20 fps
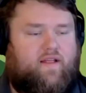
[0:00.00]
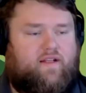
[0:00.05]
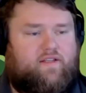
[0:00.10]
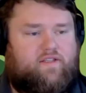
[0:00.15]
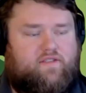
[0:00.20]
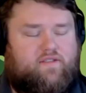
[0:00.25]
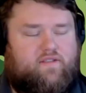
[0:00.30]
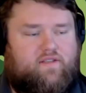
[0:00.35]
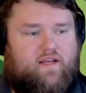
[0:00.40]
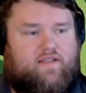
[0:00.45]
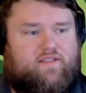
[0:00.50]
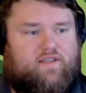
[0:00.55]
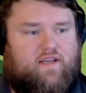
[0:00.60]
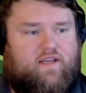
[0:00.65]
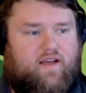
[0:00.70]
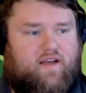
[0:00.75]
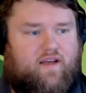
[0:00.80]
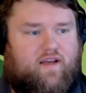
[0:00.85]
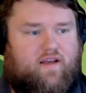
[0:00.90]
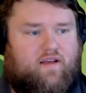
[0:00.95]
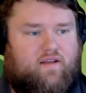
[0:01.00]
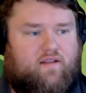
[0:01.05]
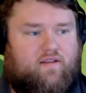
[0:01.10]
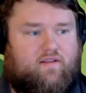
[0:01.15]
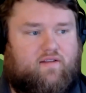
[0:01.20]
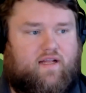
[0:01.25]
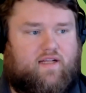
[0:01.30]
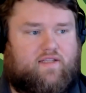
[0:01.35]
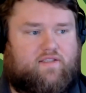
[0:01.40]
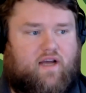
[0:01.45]
that's
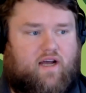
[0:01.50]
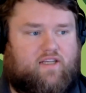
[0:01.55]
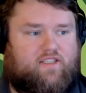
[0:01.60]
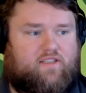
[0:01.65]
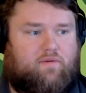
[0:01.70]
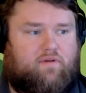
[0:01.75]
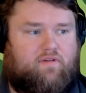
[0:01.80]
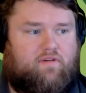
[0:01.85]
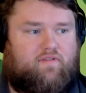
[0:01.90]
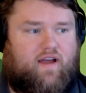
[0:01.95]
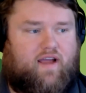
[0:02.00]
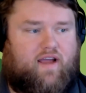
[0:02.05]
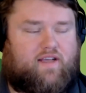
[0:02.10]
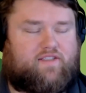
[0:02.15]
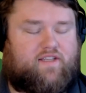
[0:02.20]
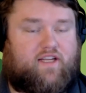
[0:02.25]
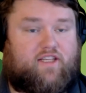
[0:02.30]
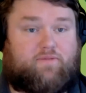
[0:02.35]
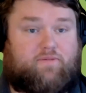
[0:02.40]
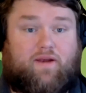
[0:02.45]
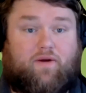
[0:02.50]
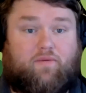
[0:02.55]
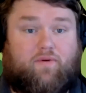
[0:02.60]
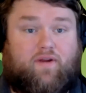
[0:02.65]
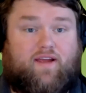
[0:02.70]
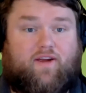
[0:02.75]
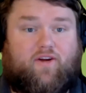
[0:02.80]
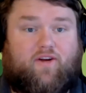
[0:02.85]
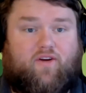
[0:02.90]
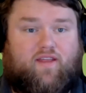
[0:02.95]
awesome advice, and it's been a
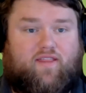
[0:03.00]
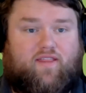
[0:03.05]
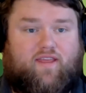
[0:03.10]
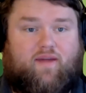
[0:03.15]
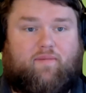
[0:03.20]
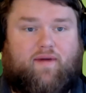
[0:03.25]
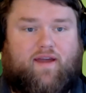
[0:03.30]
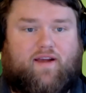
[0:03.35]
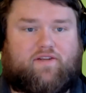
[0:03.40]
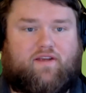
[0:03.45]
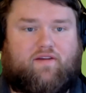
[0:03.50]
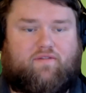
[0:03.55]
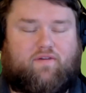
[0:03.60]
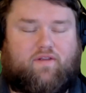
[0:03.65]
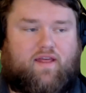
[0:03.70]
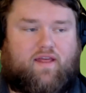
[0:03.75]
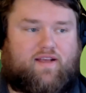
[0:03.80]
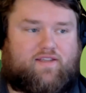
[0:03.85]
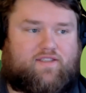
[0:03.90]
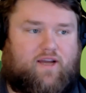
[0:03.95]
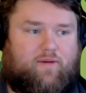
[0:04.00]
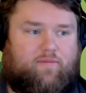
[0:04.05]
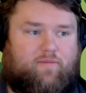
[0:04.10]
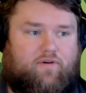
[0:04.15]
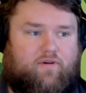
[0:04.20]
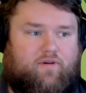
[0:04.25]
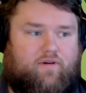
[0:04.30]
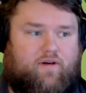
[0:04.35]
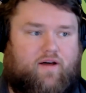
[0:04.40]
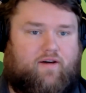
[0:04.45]
reoccurring theme actually for the last
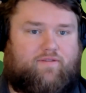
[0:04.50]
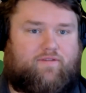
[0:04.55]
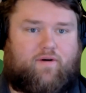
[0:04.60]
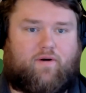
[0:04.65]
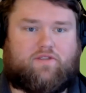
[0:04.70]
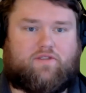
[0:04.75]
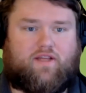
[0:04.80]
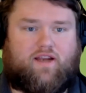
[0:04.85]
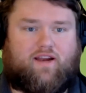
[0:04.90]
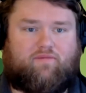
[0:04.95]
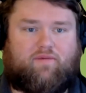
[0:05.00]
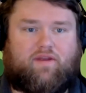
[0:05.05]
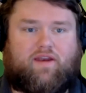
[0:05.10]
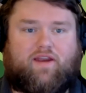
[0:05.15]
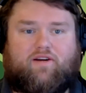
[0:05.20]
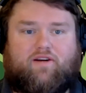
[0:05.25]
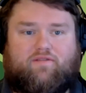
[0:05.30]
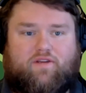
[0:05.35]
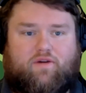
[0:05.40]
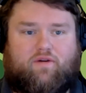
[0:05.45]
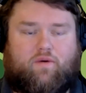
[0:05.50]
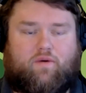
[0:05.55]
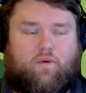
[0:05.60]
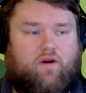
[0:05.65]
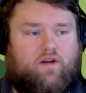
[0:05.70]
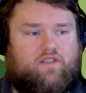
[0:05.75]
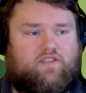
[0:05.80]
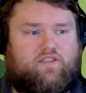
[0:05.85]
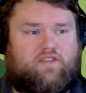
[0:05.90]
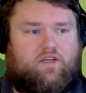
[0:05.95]
couple folks that I've been interviewing,
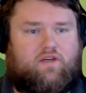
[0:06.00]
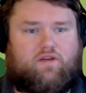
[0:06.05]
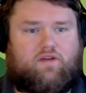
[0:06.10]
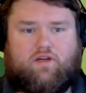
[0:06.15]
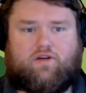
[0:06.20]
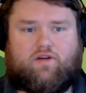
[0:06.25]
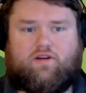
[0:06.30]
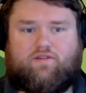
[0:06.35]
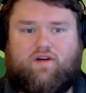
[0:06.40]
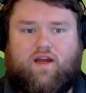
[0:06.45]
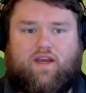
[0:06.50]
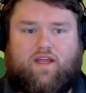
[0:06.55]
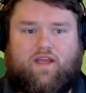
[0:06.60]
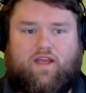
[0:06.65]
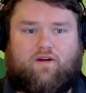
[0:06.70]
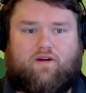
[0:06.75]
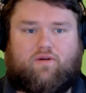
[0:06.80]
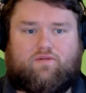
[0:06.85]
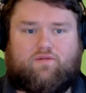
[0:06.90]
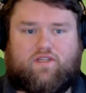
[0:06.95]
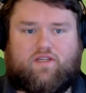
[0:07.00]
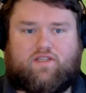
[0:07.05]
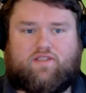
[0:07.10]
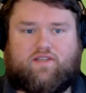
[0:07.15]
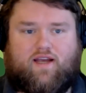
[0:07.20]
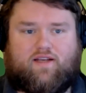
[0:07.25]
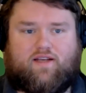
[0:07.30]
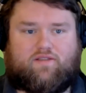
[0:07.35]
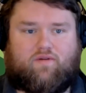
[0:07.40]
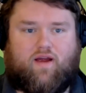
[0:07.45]
where you're defining your own
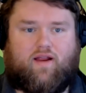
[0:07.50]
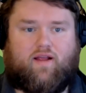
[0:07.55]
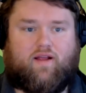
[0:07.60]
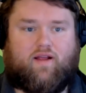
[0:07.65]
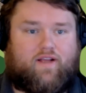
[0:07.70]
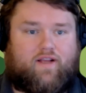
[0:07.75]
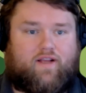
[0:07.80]
success, right?